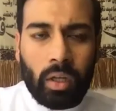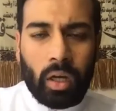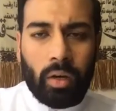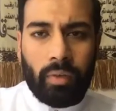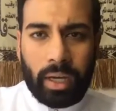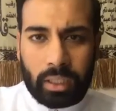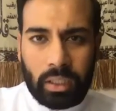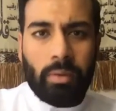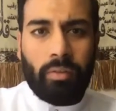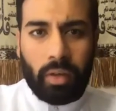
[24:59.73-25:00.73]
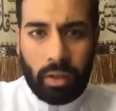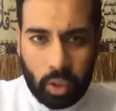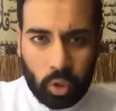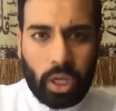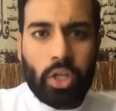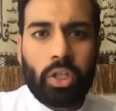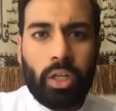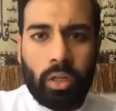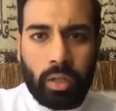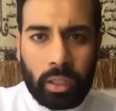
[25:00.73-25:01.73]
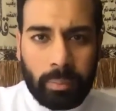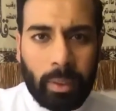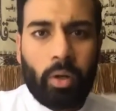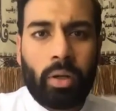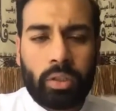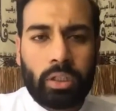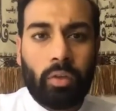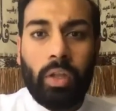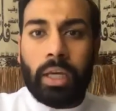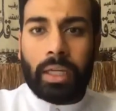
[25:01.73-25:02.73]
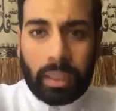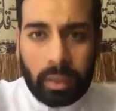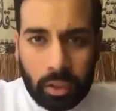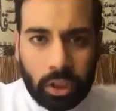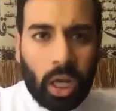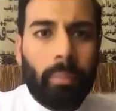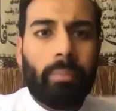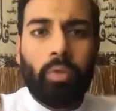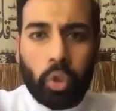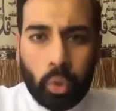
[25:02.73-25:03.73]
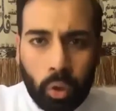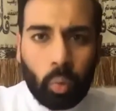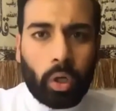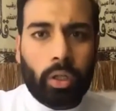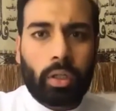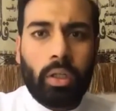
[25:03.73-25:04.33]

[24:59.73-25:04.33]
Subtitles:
of academia, of education and bettering oneself. Get the job. Do the work.